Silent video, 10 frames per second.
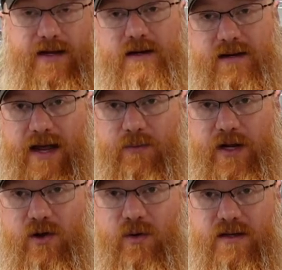can we
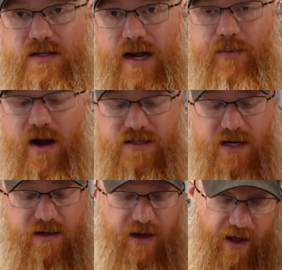do it type
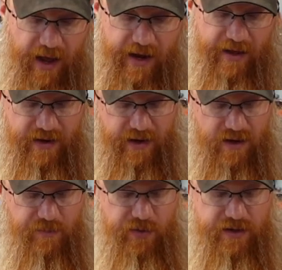project. And I think I
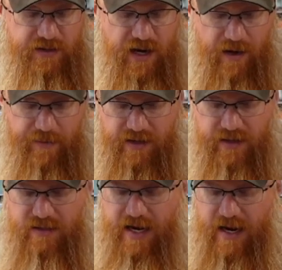did a pretty good job. I think
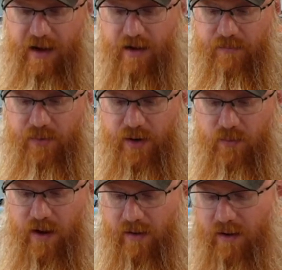it came out pretty
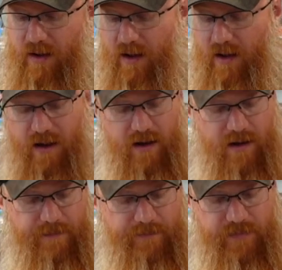well.
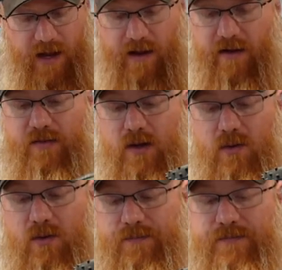I love the
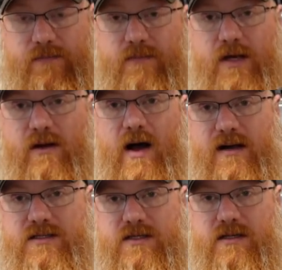little, you know,
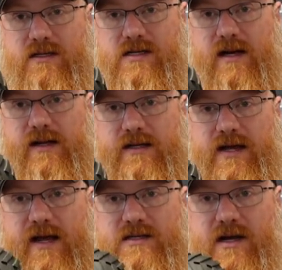oxygen and acetylene
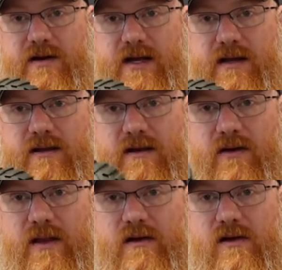tanks underneath. You
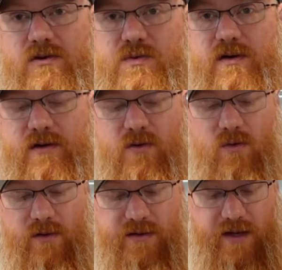know, I thought those were a
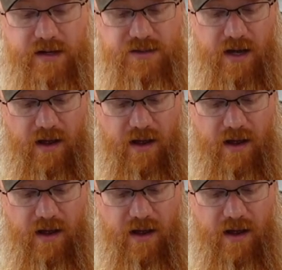cool little touch.